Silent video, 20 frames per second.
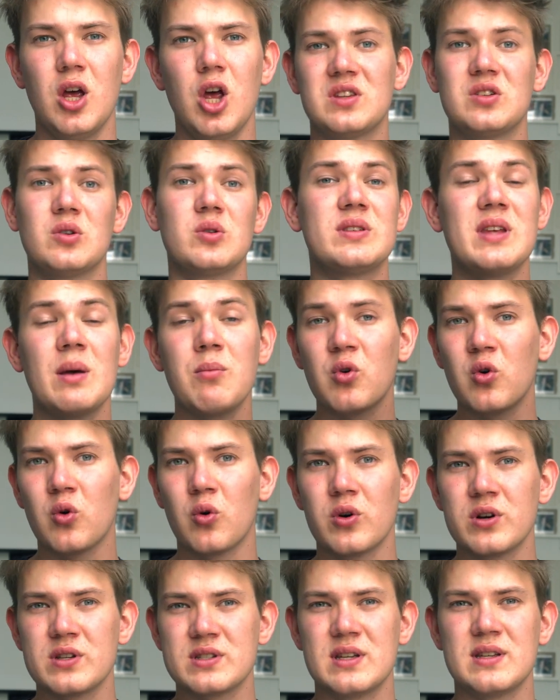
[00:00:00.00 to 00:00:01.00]
So some
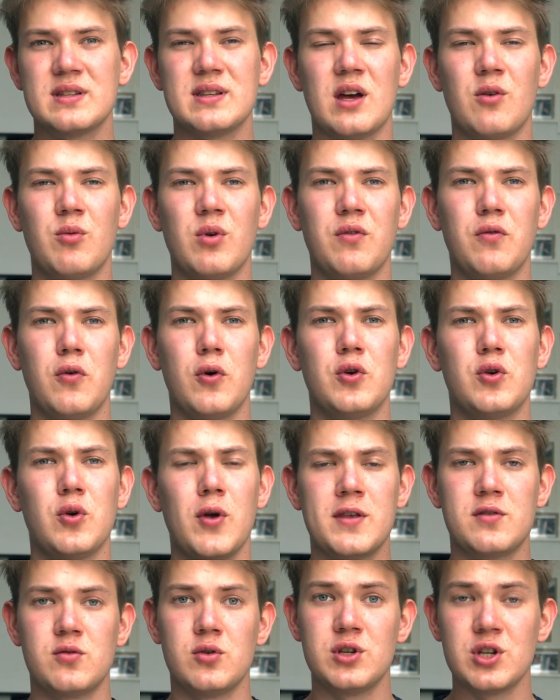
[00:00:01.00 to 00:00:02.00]
courses are referred to
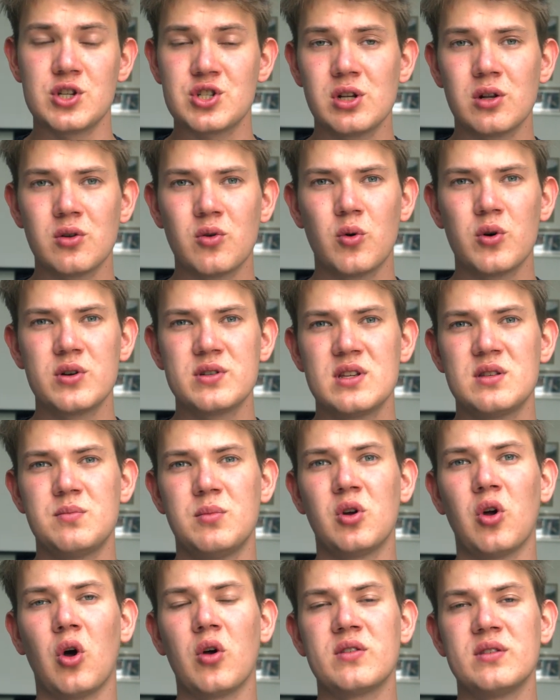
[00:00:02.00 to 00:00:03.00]
as traditional courses
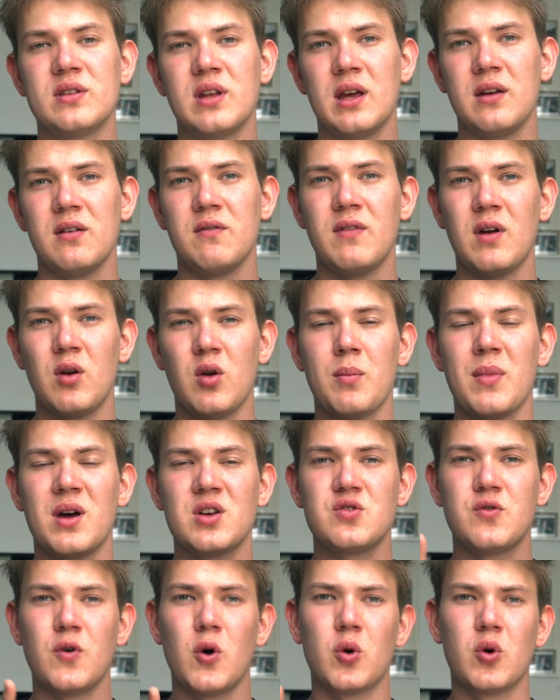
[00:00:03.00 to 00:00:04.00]
because they very
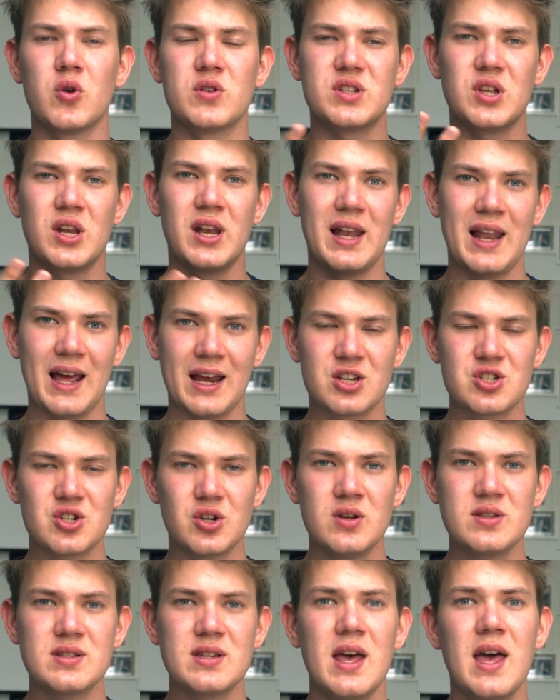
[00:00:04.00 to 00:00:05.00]
much focus on
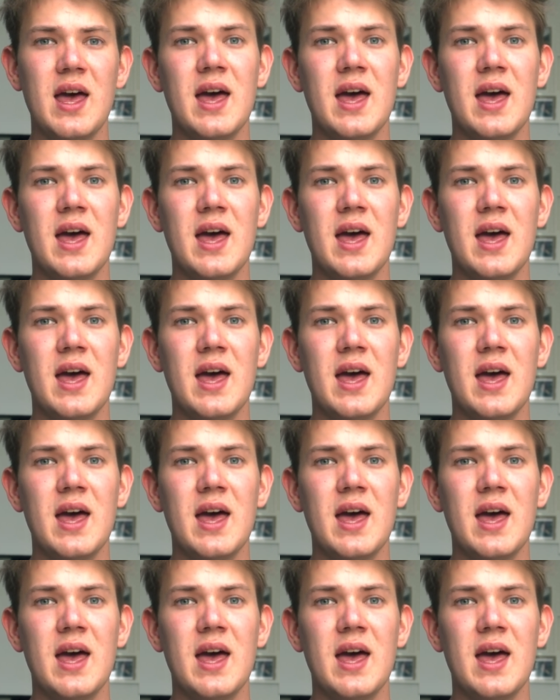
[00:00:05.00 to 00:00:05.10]
lectures.